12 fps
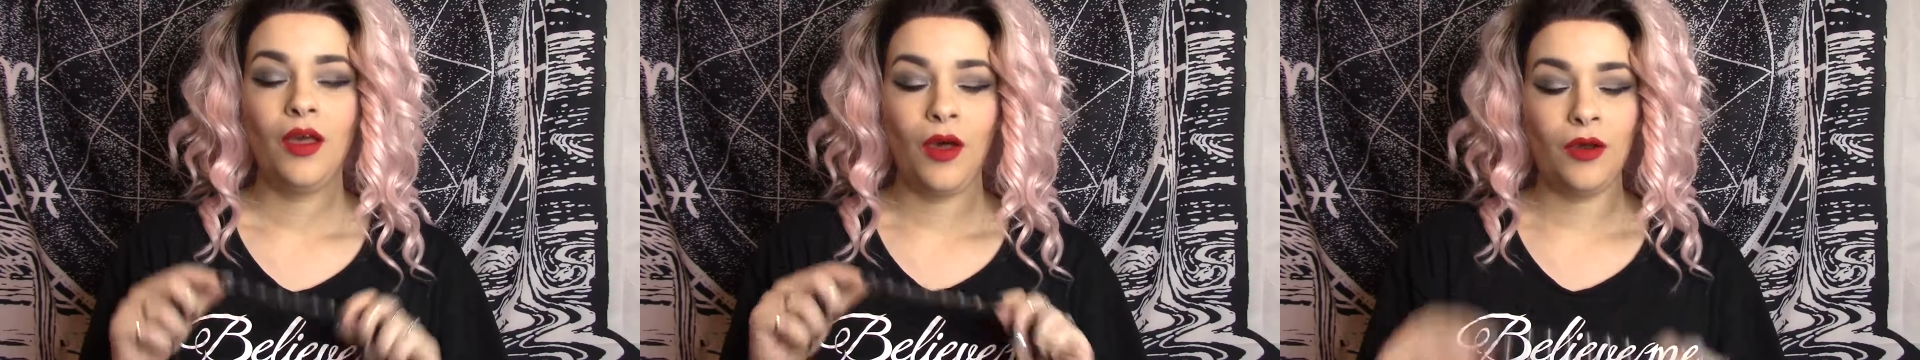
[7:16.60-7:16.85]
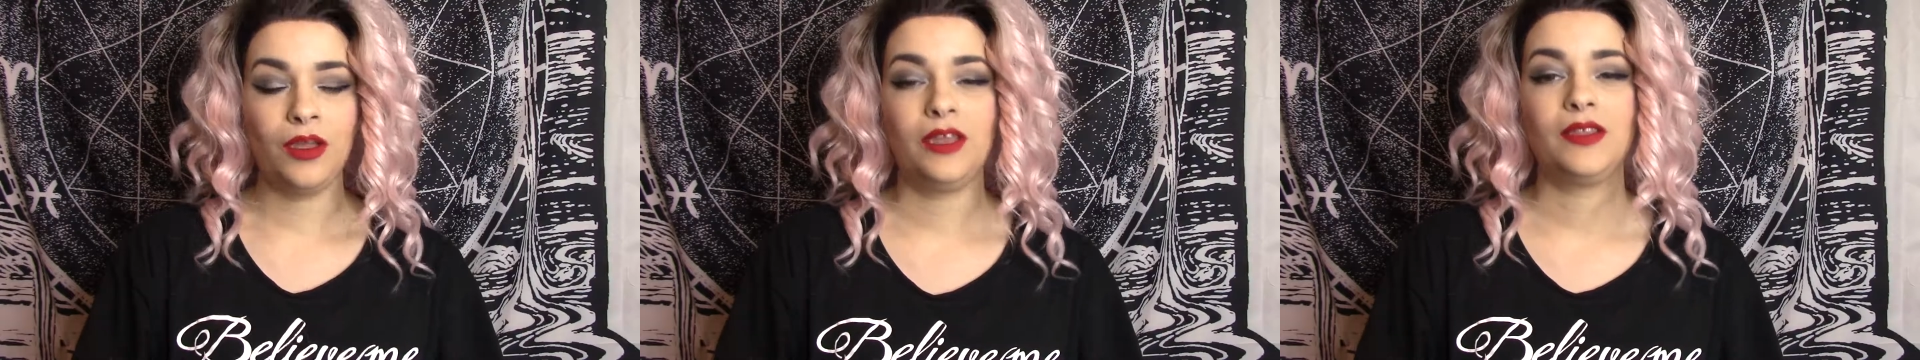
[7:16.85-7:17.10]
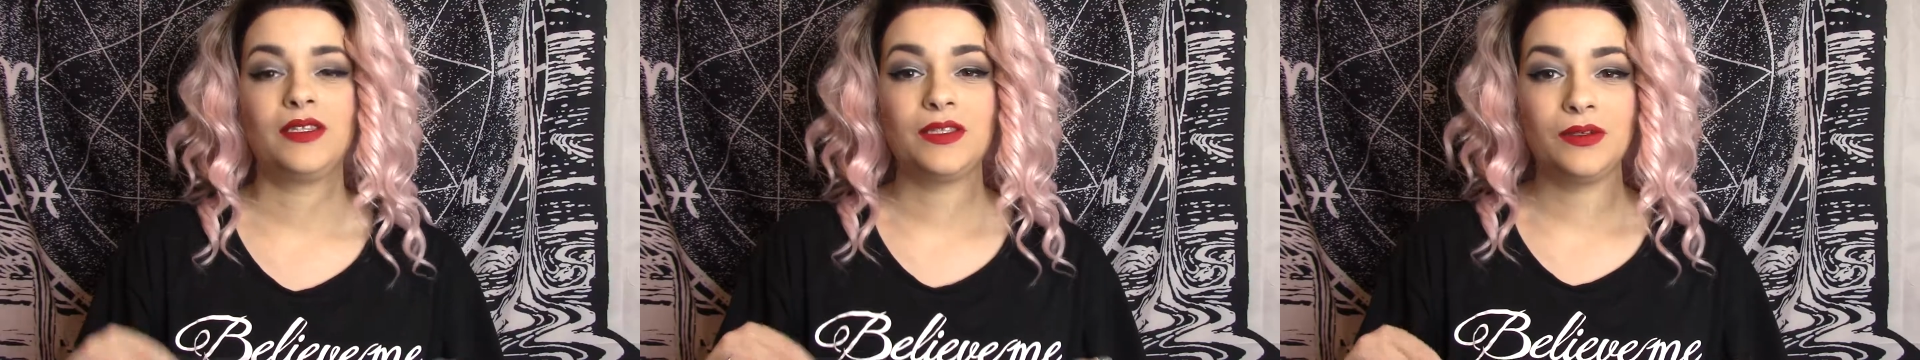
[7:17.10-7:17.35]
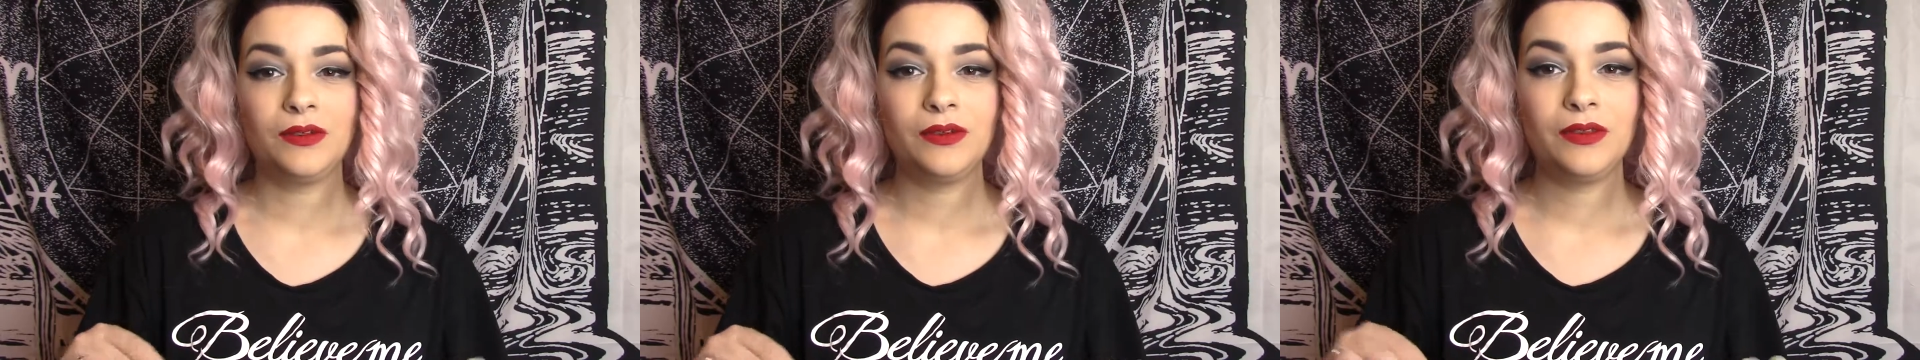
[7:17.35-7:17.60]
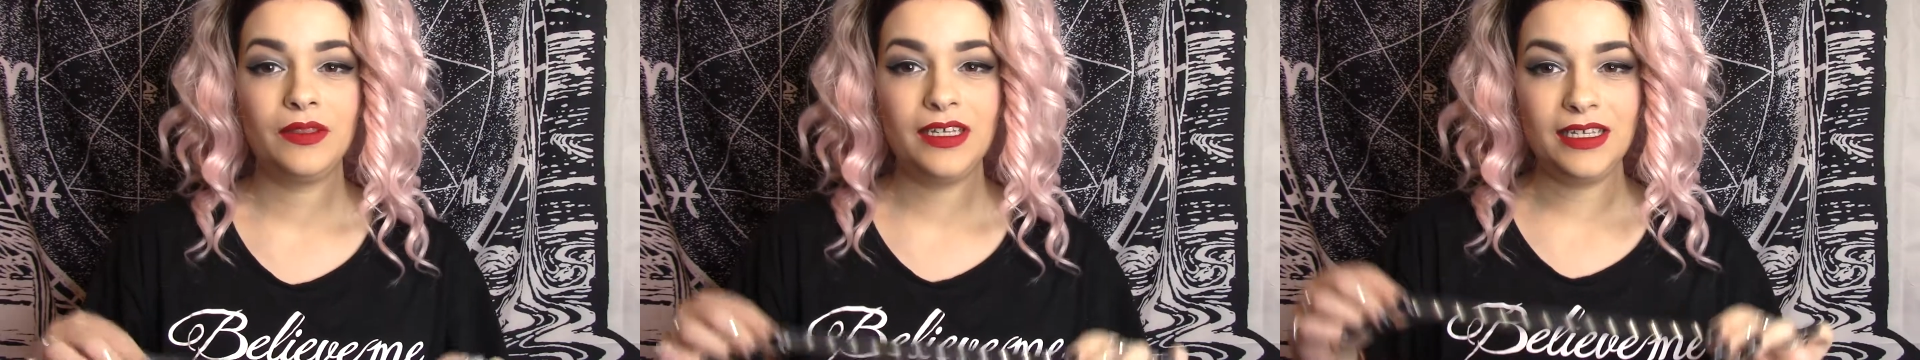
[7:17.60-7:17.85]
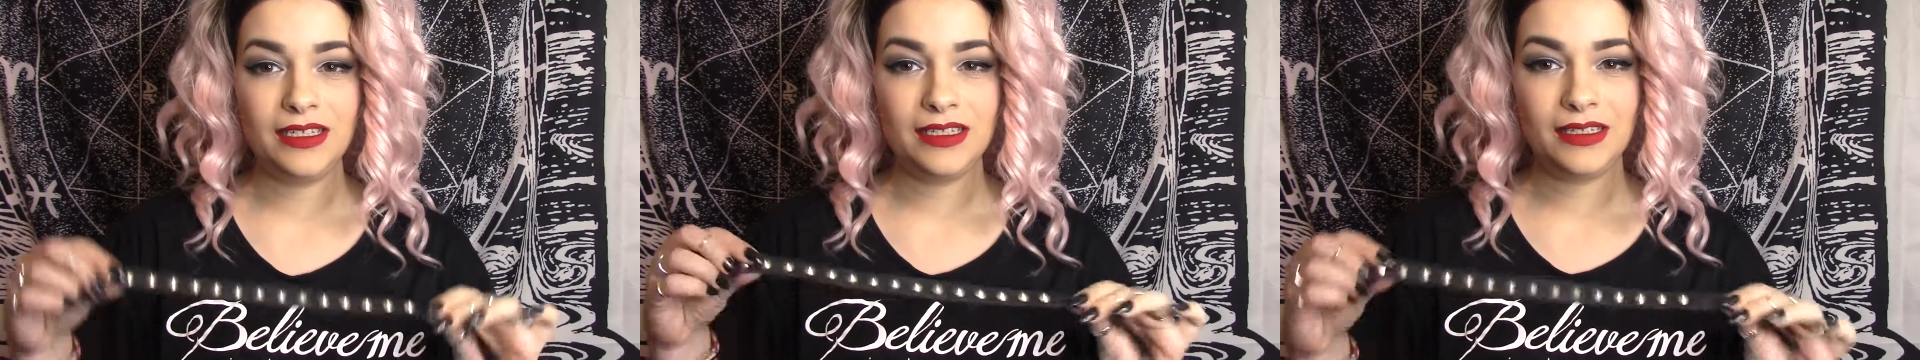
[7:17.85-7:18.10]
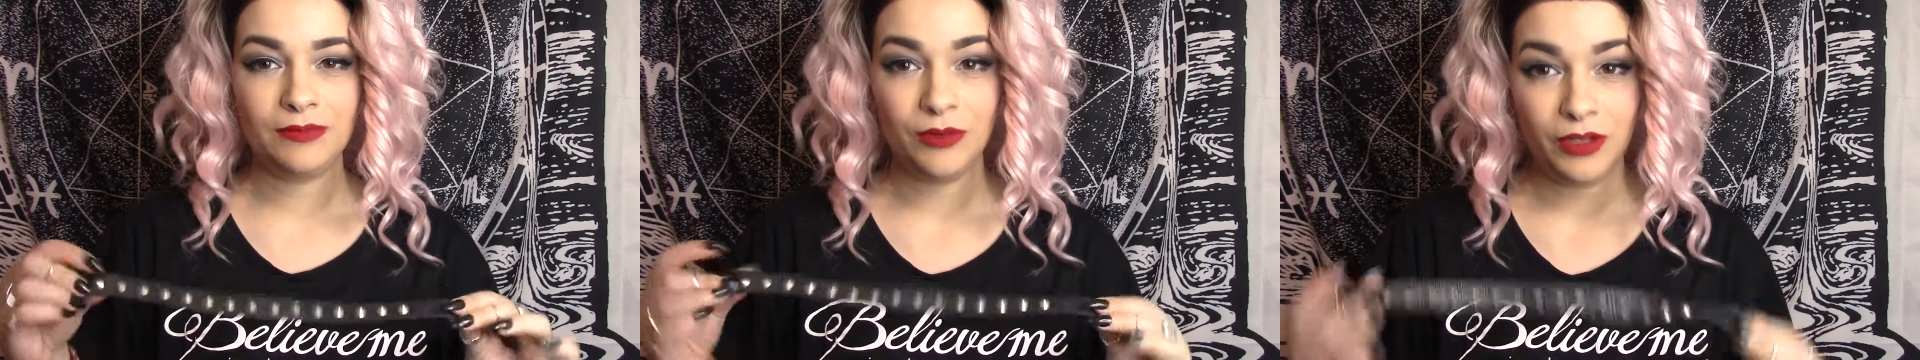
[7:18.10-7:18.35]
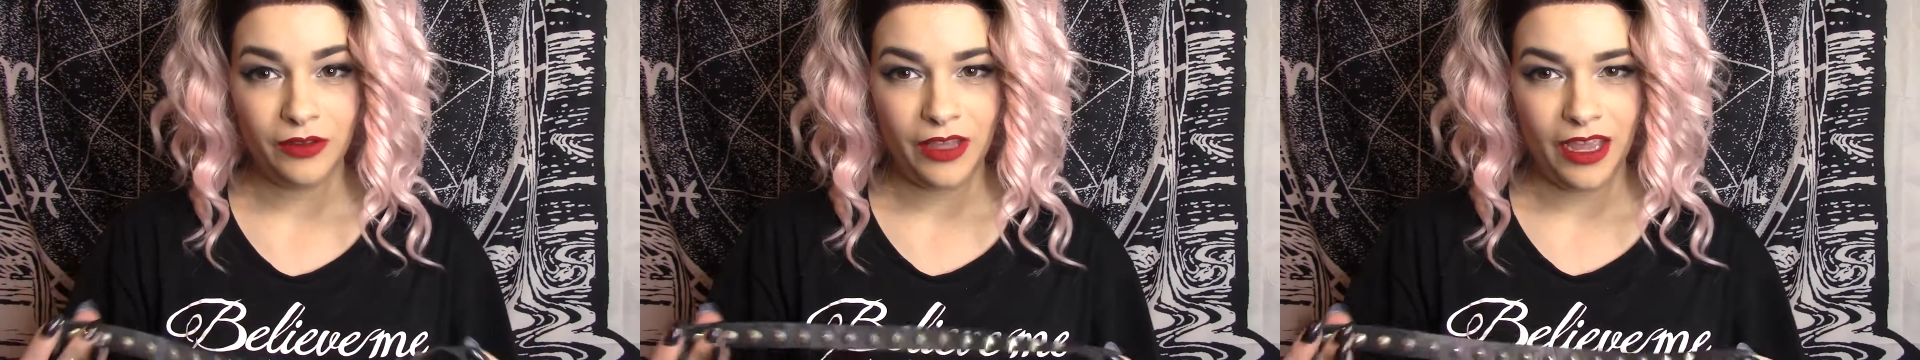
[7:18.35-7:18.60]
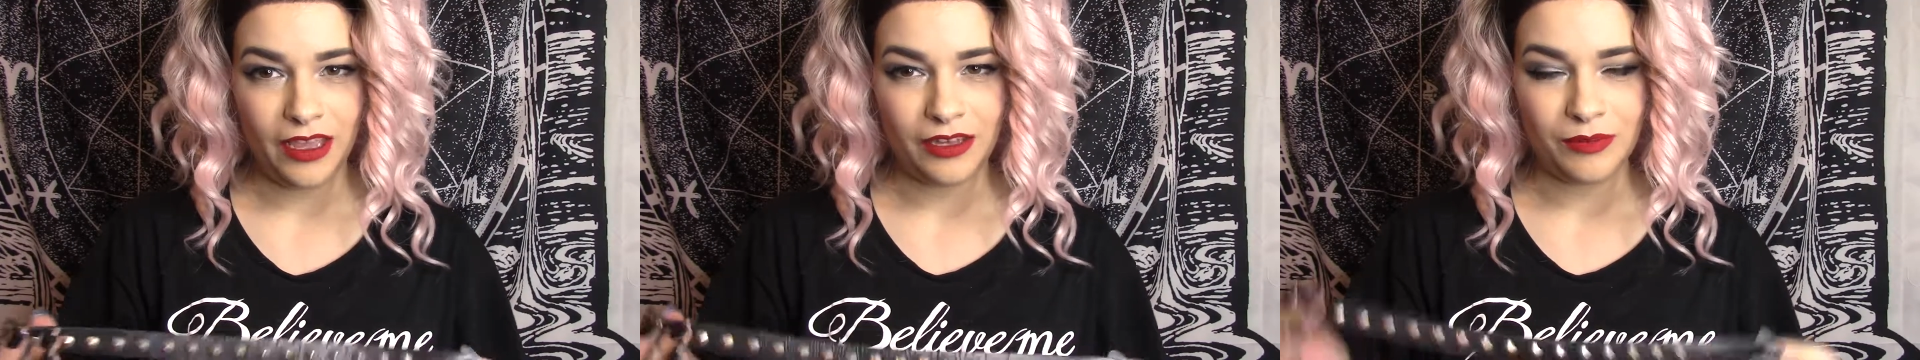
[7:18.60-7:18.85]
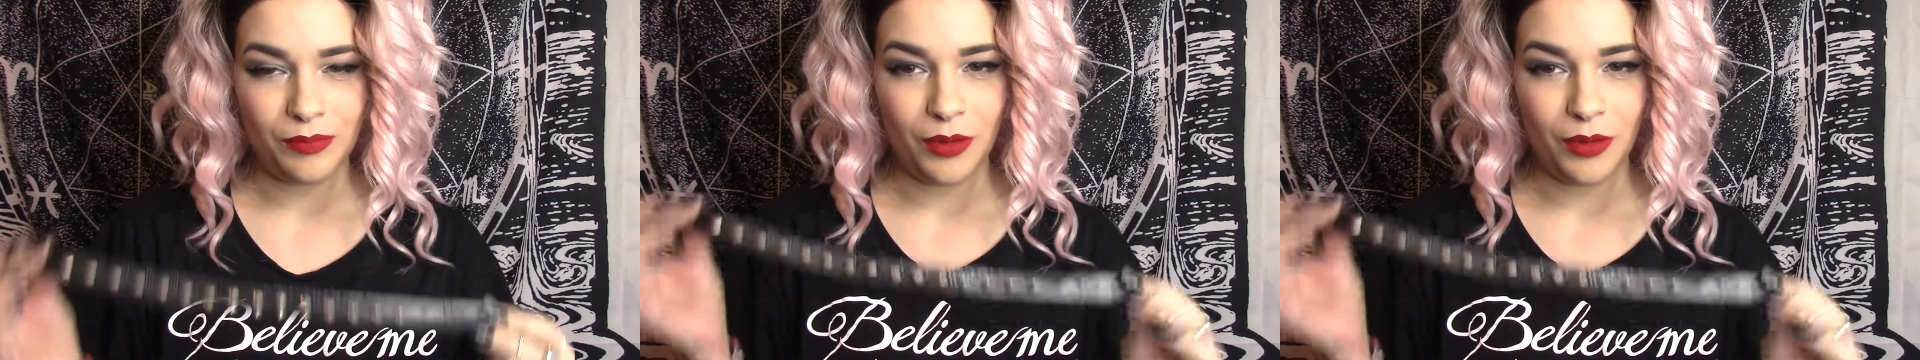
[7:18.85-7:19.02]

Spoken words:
Okay, so this, we're near the end,